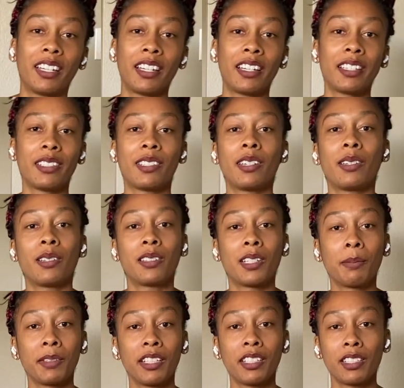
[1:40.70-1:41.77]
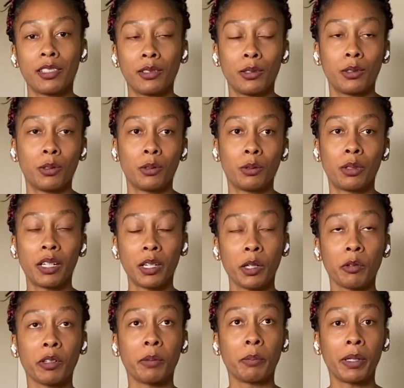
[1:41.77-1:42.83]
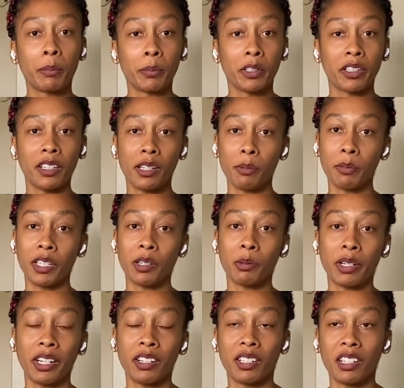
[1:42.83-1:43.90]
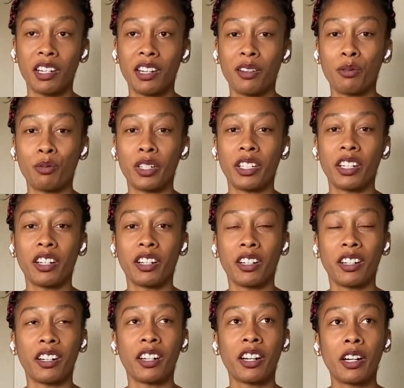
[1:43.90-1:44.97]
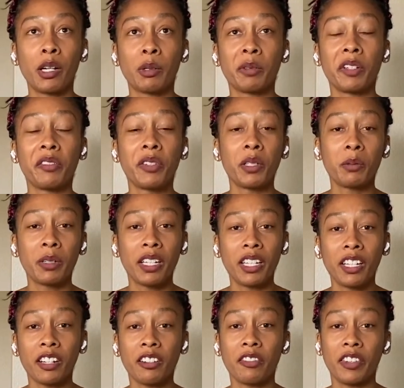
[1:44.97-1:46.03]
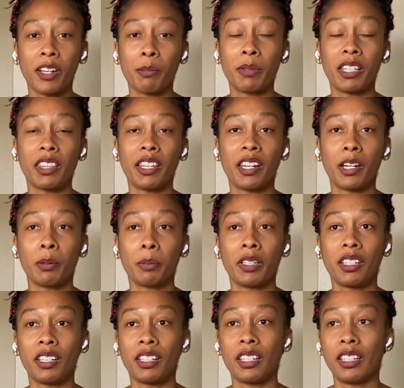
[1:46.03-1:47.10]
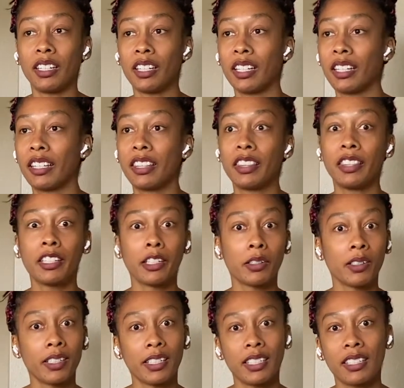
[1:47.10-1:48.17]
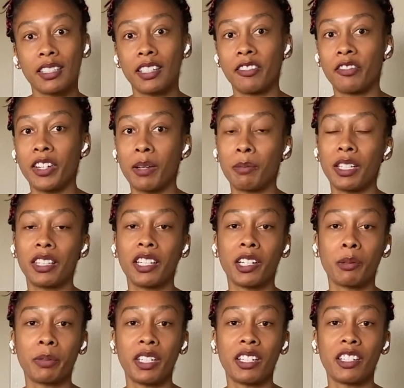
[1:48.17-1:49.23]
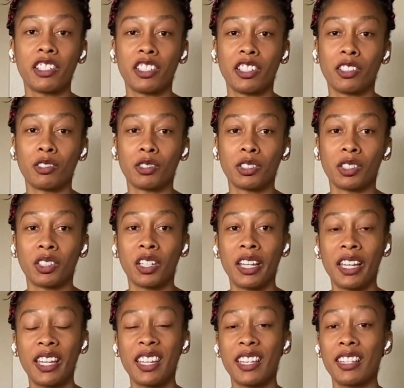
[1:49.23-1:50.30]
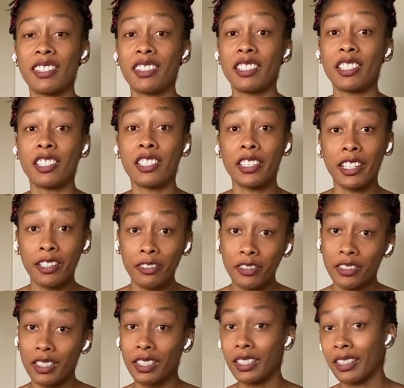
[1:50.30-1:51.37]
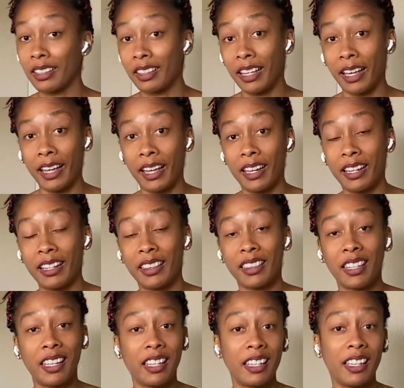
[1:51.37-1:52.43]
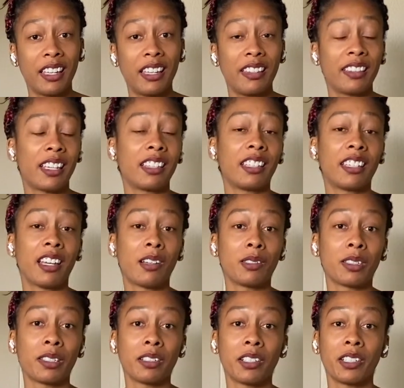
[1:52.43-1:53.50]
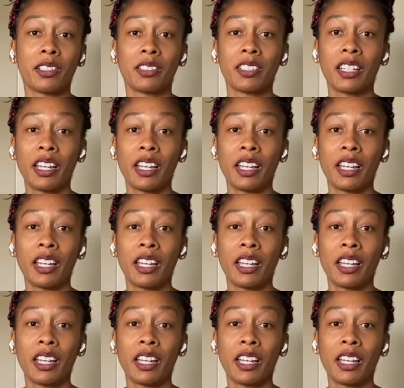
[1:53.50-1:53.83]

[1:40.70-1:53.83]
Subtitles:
so something to remember and be aware of when you're reviewing your family therapy theorists and family therapy in general is the shift that in thinking that the counselors